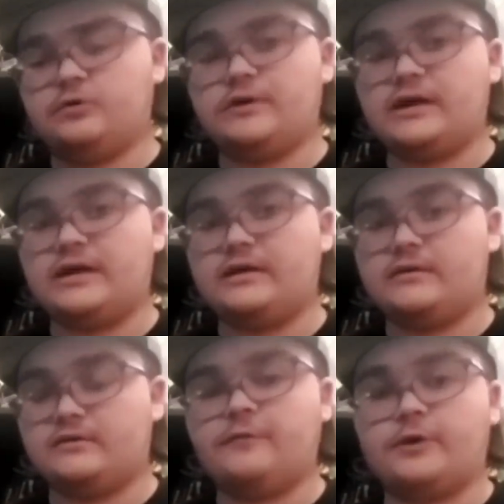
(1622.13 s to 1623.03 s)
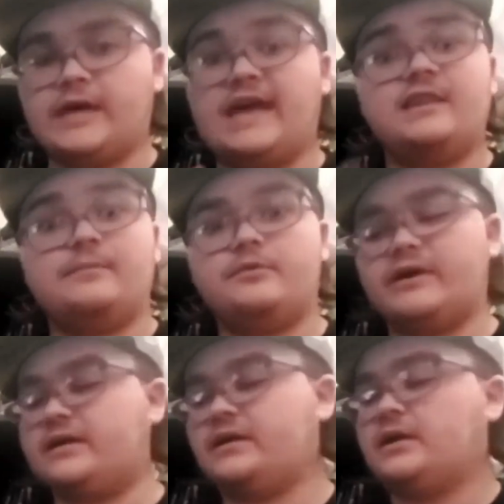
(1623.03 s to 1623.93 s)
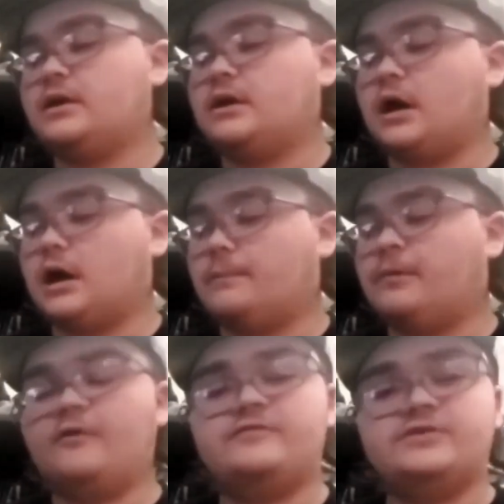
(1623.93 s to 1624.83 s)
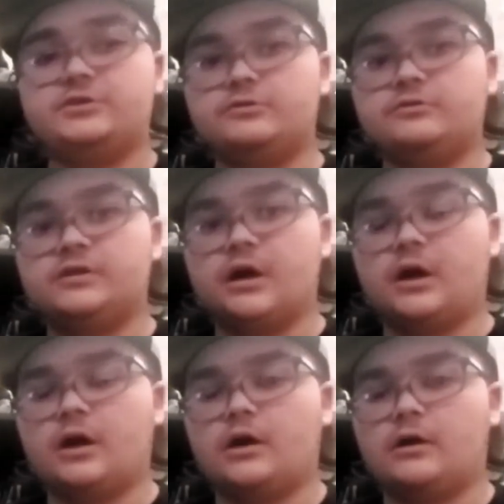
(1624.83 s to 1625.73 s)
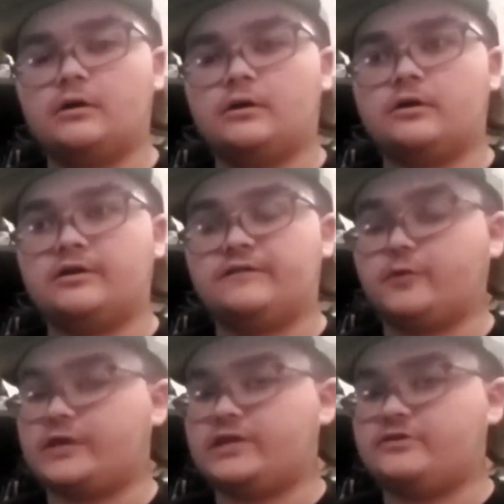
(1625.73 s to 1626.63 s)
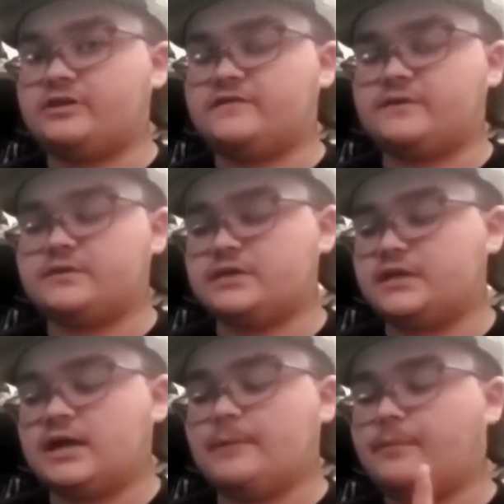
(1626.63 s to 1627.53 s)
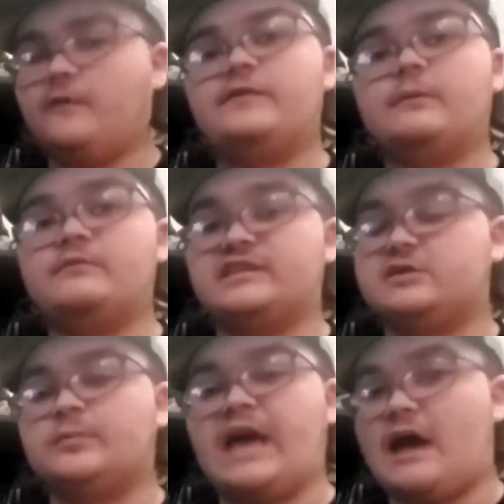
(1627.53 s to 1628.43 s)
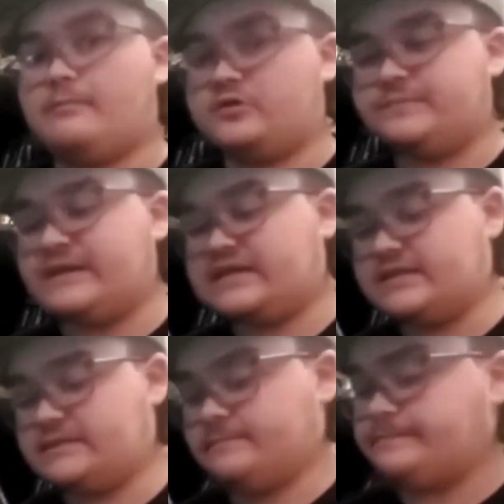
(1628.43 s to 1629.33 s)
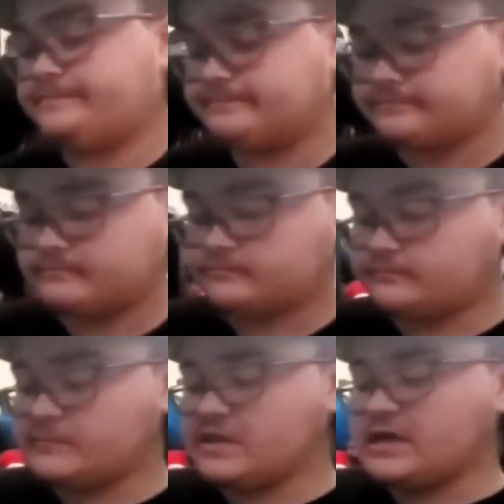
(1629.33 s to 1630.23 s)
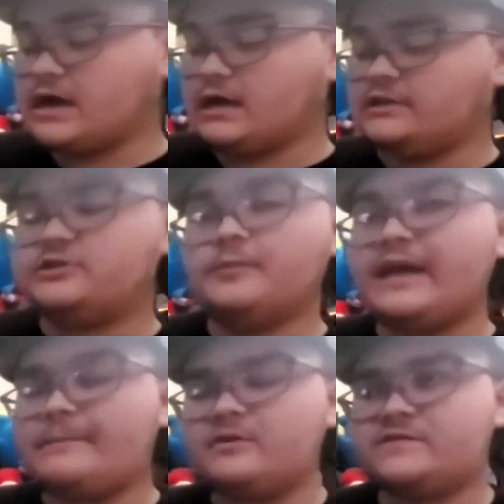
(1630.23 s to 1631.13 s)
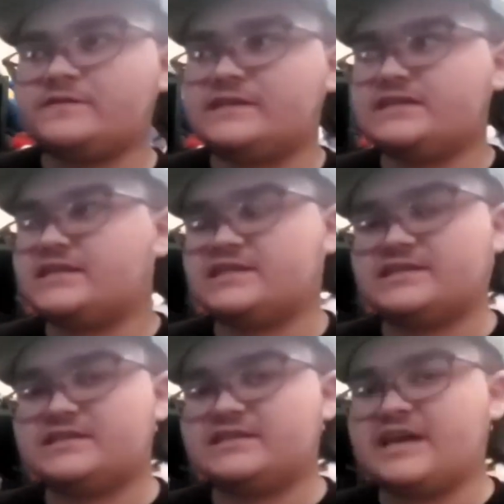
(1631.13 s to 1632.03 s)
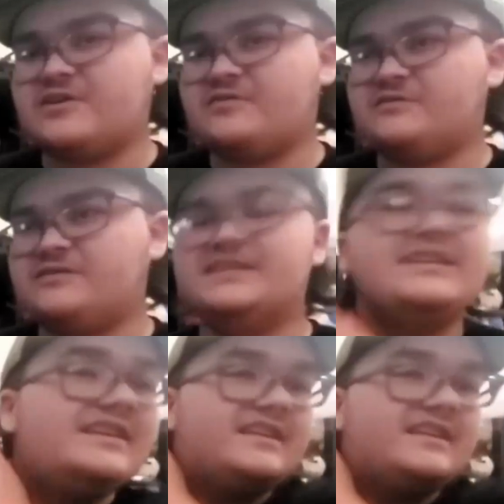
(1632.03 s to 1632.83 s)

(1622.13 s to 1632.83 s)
Blu-ray, or the 4K and the Blu-ray. Both are the 4K transfers, and both come with the Dolby Atmos mix. The Dolby Atmos for this doesn't sound